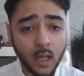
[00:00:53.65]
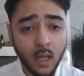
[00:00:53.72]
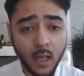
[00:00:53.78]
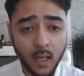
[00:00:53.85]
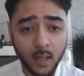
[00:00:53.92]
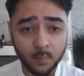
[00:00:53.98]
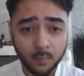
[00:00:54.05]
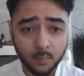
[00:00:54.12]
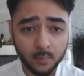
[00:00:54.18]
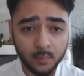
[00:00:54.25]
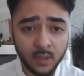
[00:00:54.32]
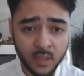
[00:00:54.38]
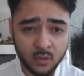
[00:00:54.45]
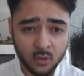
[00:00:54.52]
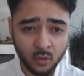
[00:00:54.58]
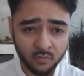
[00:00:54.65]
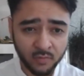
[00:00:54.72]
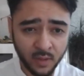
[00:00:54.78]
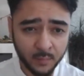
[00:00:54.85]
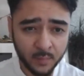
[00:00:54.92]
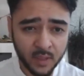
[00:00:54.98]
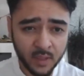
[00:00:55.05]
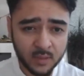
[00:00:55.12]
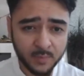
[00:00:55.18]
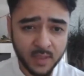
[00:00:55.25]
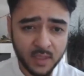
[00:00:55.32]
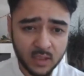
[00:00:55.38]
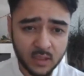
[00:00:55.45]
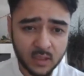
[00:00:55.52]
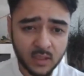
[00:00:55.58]
There's not very many
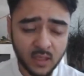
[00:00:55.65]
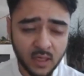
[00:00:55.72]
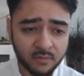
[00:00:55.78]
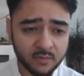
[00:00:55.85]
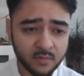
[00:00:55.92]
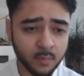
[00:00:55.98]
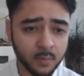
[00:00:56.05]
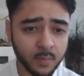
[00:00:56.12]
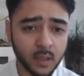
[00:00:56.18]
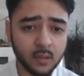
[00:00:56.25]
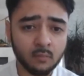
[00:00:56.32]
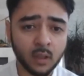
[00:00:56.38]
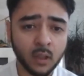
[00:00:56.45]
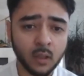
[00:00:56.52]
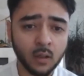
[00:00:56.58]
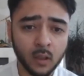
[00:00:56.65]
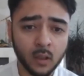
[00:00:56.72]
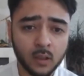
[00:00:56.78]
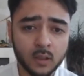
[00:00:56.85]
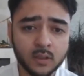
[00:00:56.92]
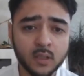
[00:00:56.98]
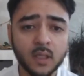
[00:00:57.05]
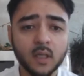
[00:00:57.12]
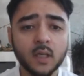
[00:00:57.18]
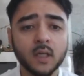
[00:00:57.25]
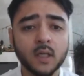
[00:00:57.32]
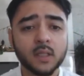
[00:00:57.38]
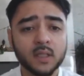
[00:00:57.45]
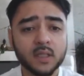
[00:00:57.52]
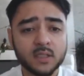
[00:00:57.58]
spaces left, but regardless,
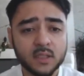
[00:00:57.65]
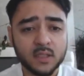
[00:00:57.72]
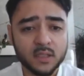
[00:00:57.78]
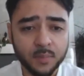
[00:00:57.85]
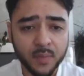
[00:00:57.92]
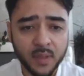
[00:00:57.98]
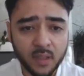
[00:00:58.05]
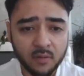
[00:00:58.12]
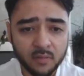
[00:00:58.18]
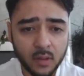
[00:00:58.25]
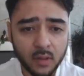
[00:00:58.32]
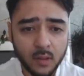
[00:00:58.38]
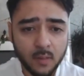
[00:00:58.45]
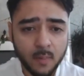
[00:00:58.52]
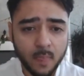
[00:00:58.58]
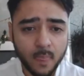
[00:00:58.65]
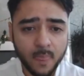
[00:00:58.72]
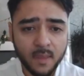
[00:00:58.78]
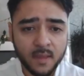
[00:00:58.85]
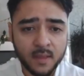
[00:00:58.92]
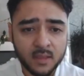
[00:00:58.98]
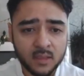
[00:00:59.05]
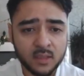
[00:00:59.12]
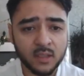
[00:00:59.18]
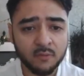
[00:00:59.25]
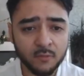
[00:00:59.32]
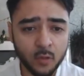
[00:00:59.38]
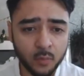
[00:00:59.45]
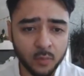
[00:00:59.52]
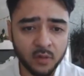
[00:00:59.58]
this is it's to
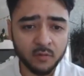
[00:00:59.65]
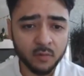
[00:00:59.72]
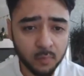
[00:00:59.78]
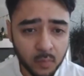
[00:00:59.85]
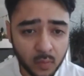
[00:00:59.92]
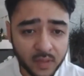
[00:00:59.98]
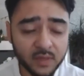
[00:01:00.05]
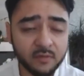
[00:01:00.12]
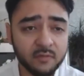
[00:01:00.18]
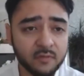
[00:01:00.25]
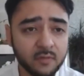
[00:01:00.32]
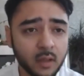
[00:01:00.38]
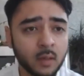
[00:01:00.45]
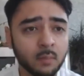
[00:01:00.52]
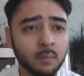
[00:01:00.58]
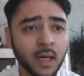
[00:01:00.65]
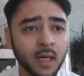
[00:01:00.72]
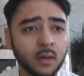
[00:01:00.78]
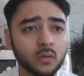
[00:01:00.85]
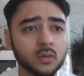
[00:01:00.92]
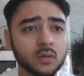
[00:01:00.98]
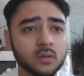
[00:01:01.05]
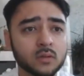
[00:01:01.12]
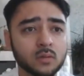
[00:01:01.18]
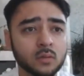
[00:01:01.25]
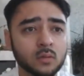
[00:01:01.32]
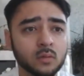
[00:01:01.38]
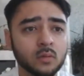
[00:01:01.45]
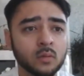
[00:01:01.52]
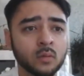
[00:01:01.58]
give you a bit of a brief about
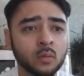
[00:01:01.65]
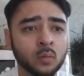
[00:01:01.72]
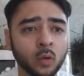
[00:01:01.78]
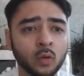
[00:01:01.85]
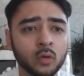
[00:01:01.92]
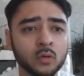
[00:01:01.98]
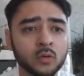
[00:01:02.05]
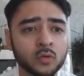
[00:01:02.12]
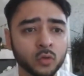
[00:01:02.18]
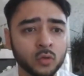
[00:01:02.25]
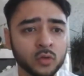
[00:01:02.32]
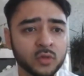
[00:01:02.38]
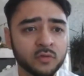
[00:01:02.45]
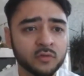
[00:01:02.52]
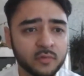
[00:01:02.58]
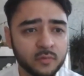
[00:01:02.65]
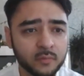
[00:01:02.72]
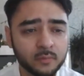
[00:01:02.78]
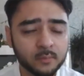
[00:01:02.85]
what sort of